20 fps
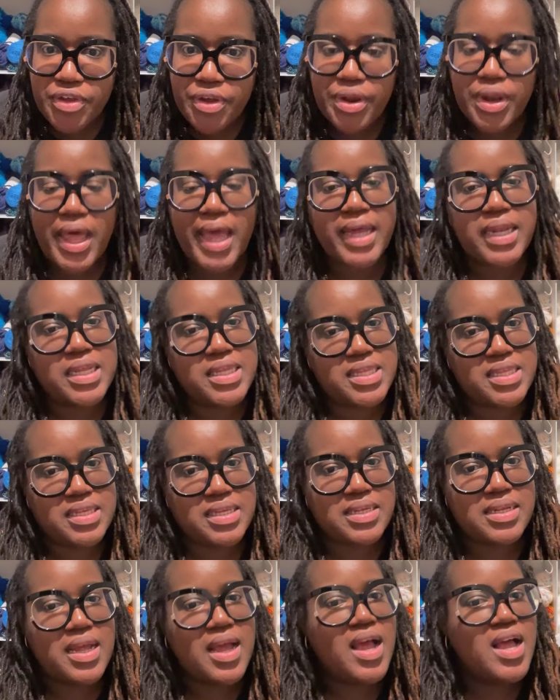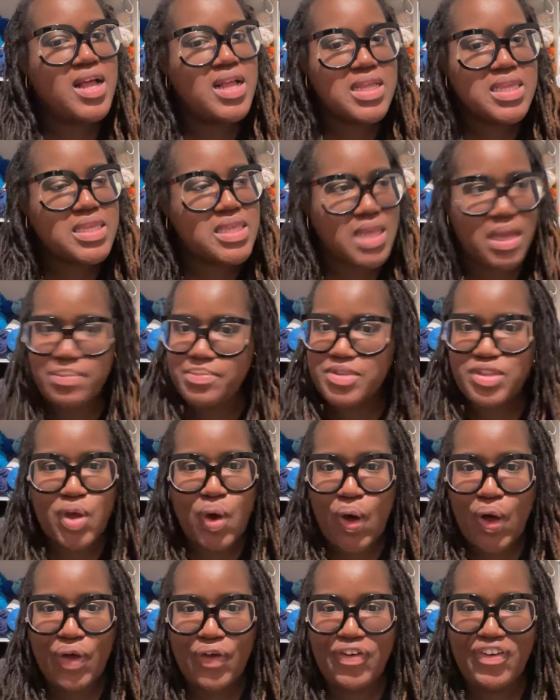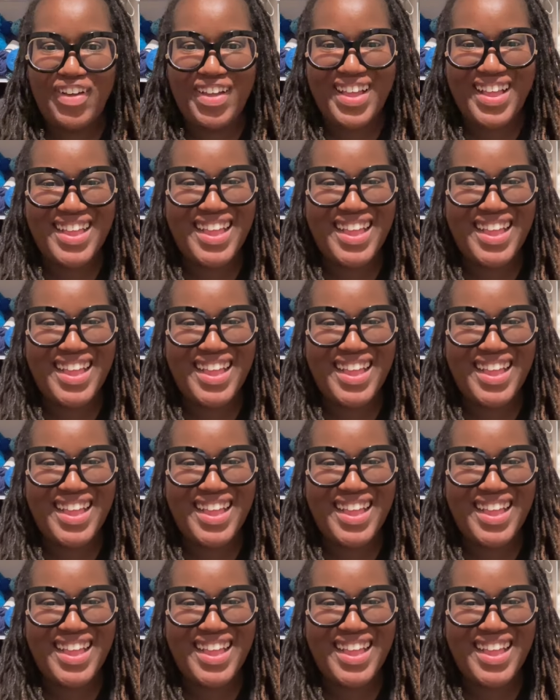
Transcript: you're like, listen, something's off.